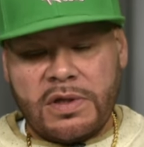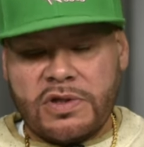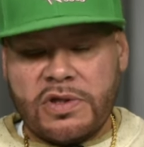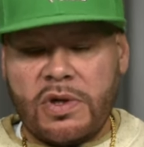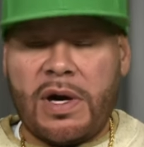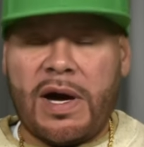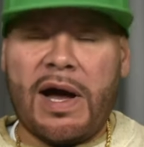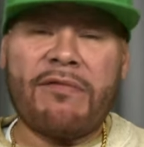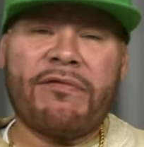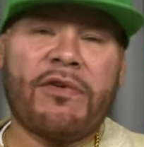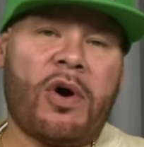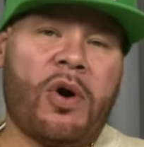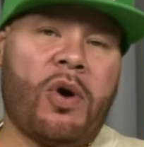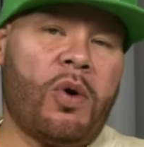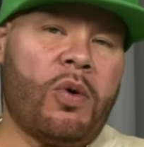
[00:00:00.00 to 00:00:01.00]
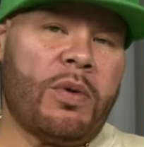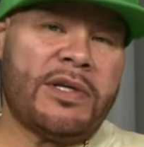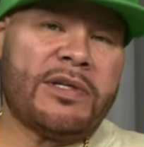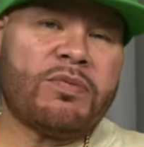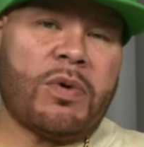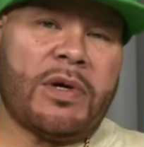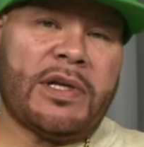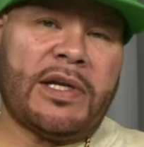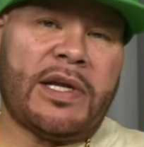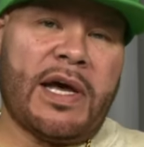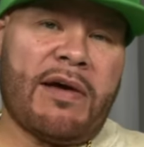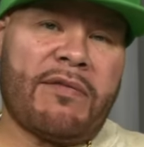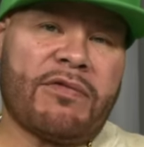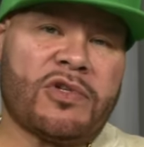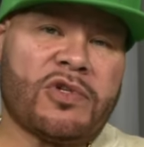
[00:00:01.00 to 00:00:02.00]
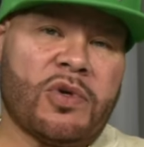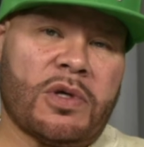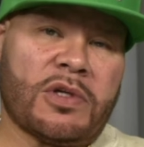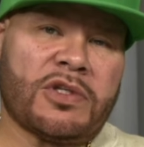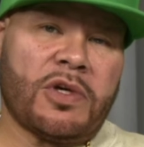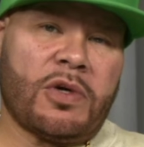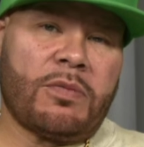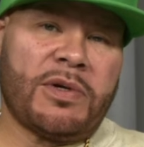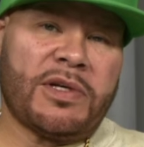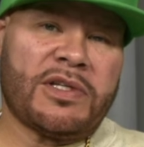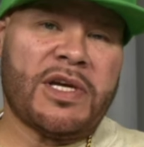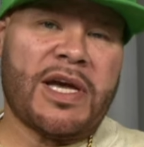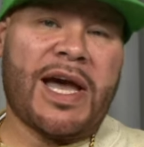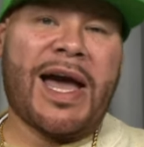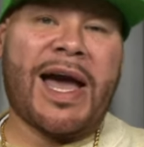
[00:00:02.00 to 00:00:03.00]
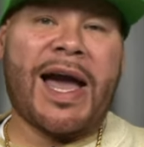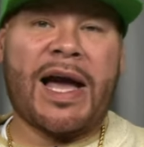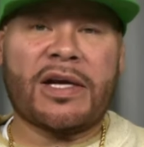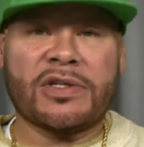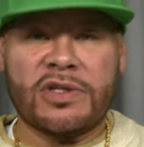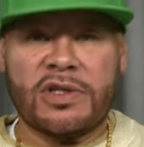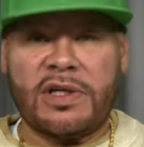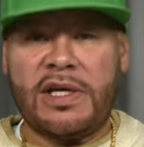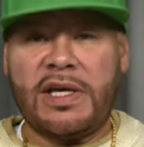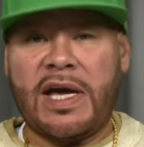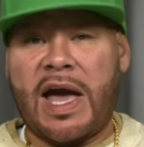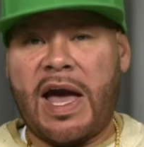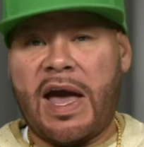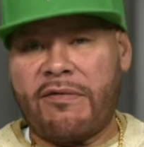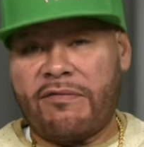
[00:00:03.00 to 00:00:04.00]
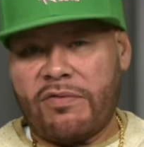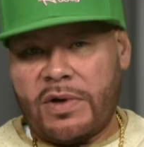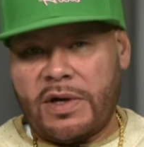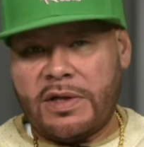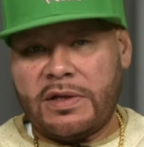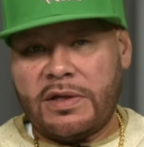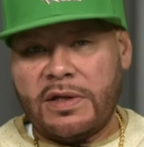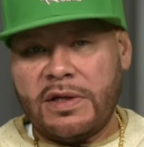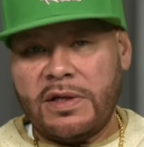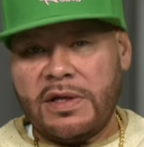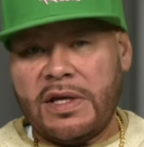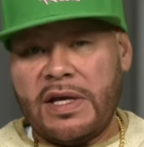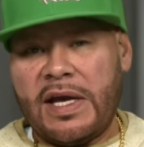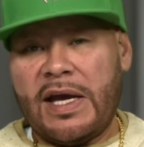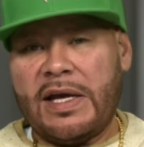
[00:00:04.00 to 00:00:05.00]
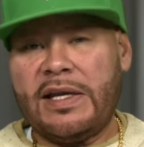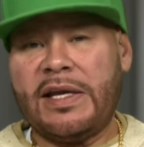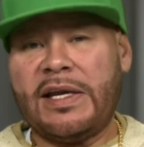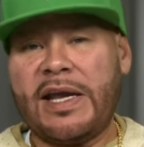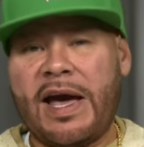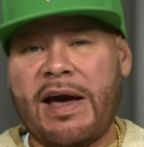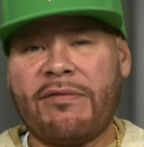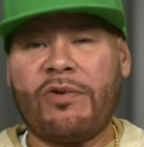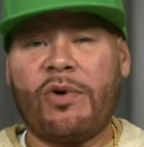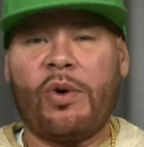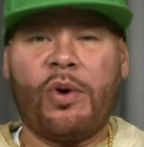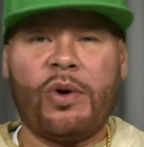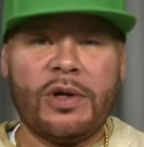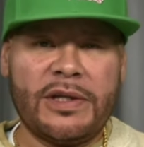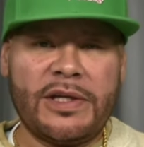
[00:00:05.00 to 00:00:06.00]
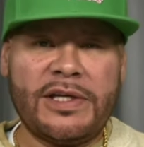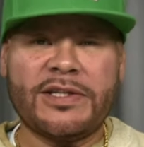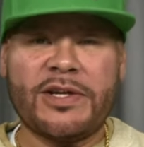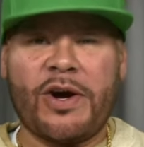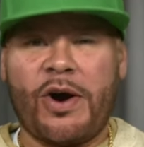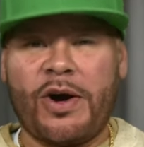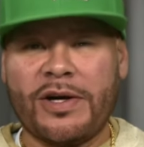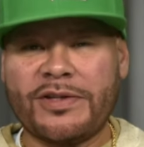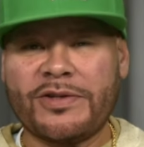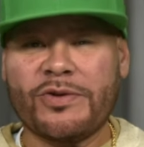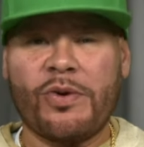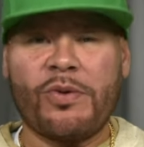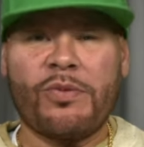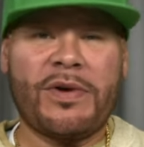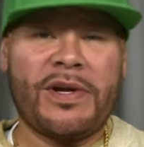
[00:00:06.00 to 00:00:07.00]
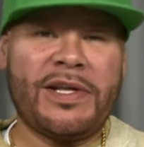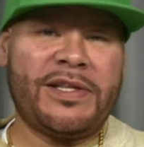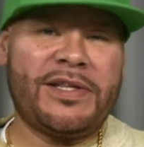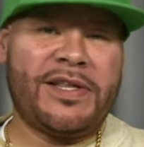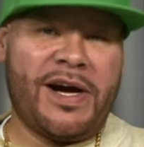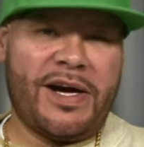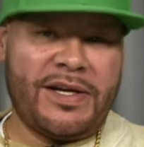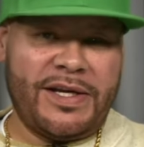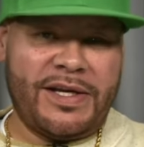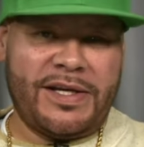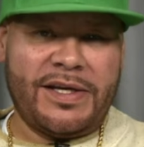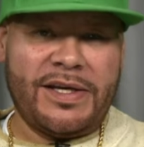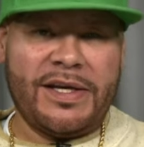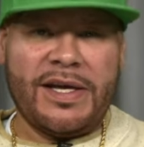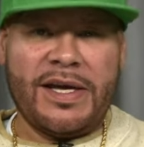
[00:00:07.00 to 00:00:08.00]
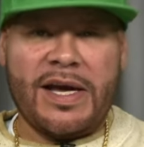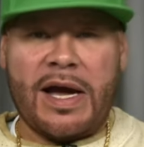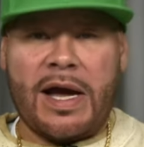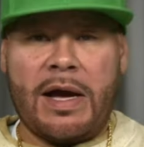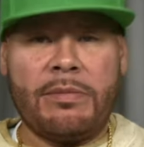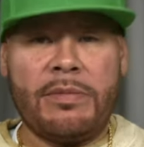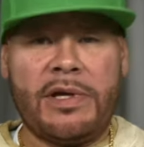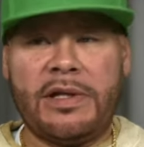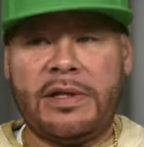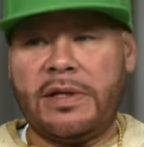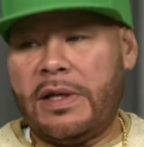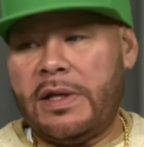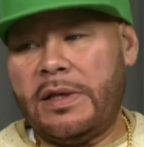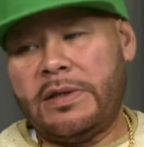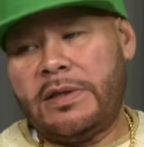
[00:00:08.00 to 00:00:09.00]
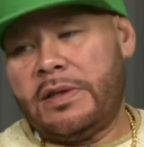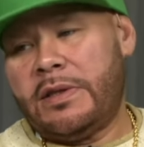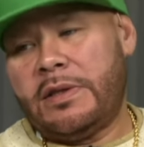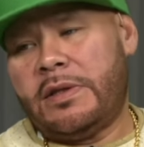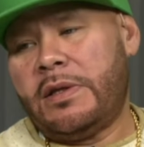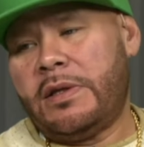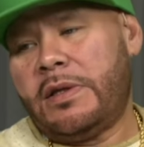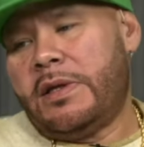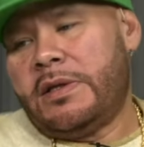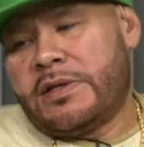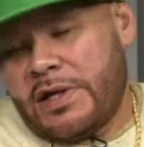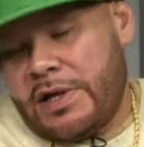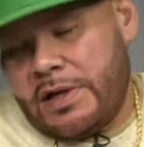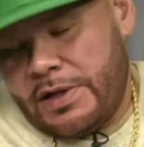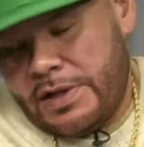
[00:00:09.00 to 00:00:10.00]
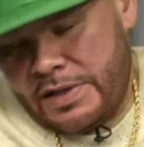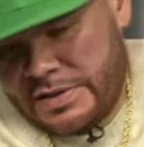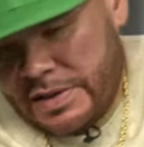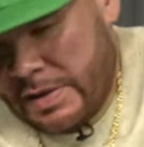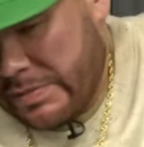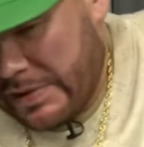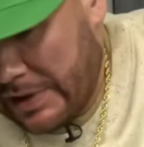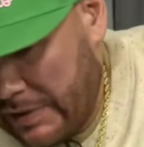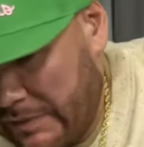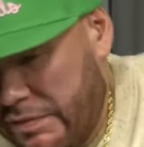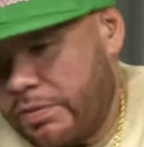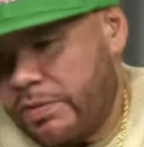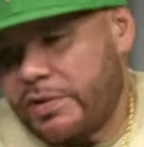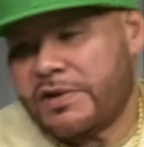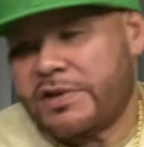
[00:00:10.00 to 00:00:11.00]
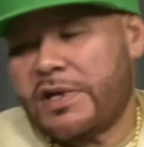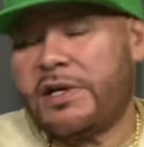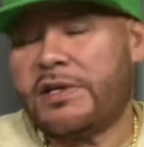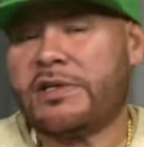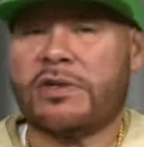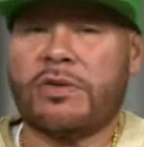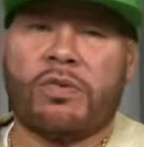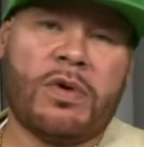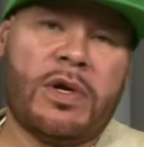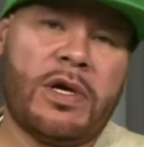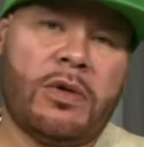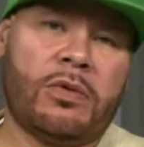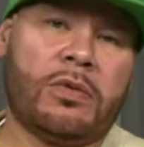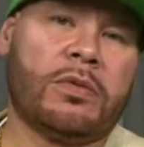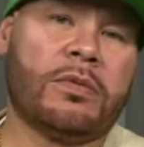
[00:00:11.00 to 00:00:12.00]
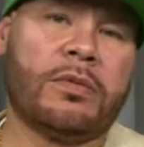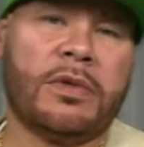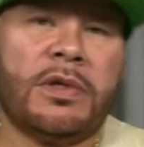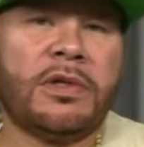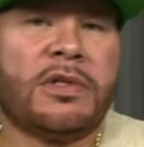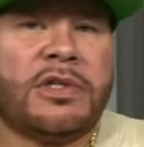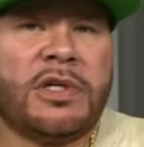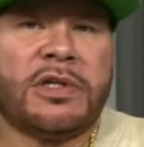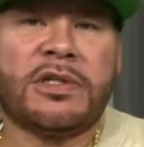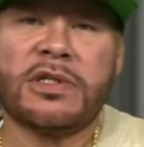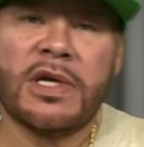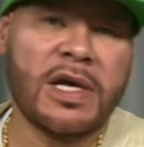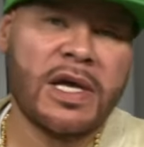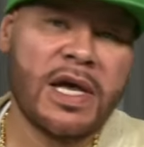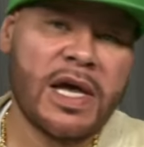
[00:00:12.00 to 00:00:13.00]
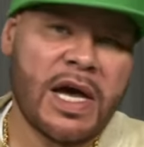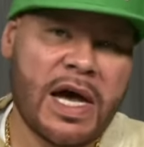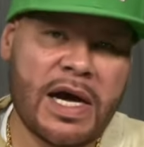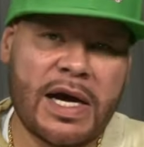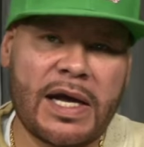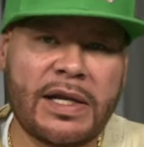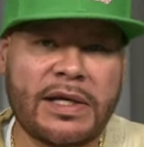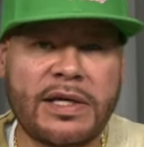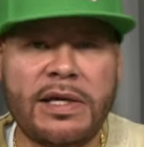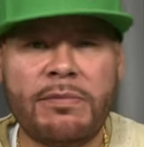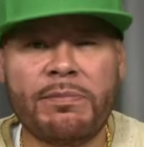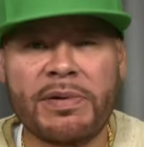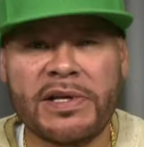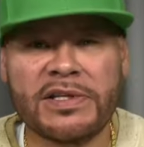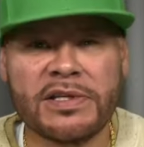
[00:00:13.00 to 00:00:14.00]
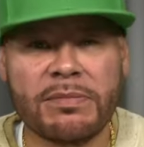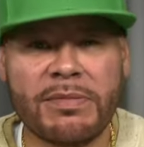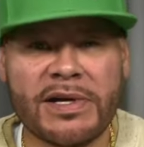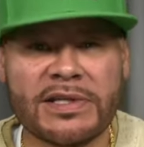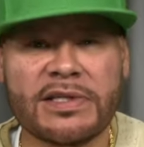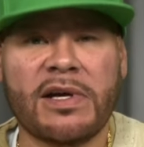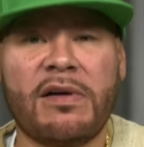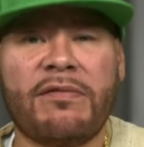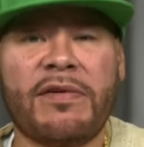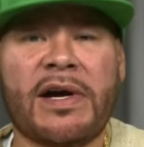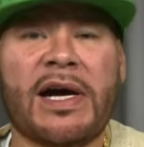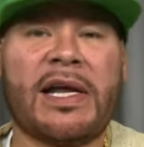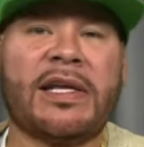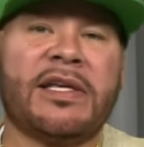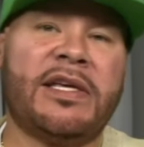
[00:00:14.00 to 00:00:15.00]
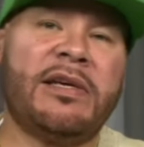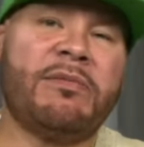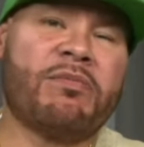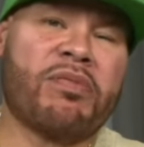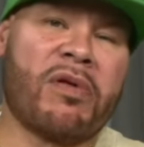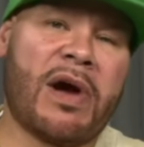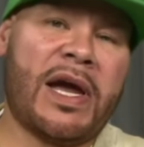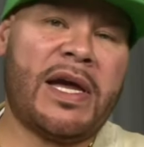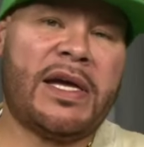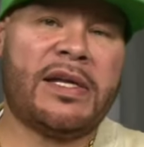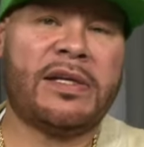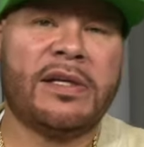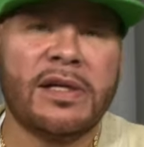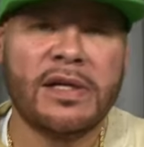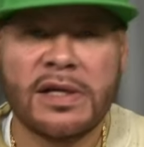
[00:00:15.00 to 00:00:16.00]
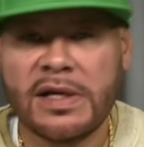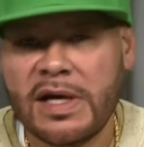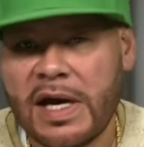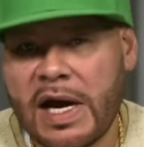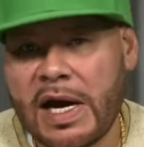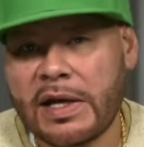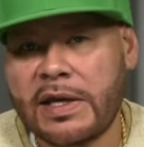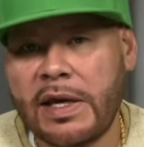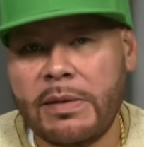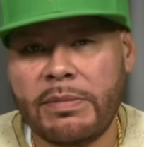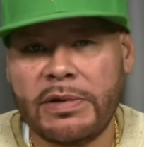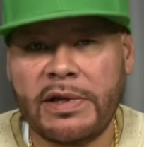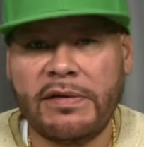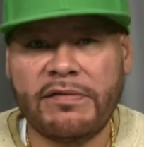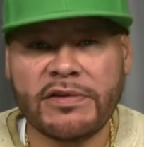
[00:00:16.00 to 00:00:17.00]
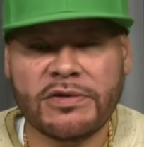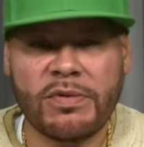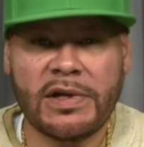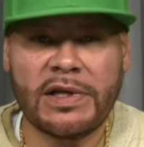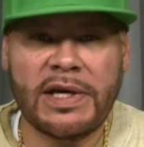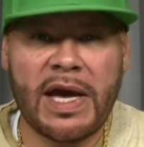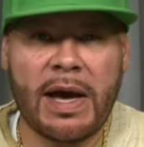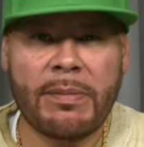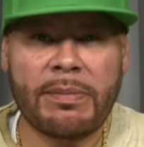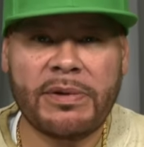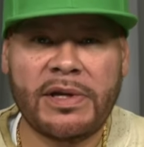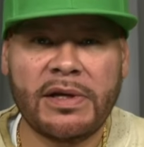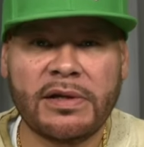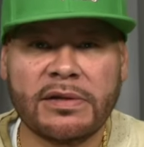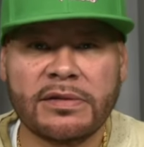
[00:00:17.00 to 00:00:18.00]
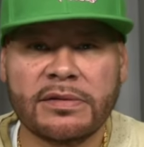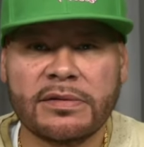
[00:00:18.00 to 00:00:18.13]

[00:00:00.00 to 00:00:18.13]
So I've always wanted to have a talk show, but to actually have one and then have all these artists already done it, I mean, it, it's, it's unbelievable. It's, it's surreal. It's just, I got to keep pinching myself. I got to keep praying. I can't believe it's really happening.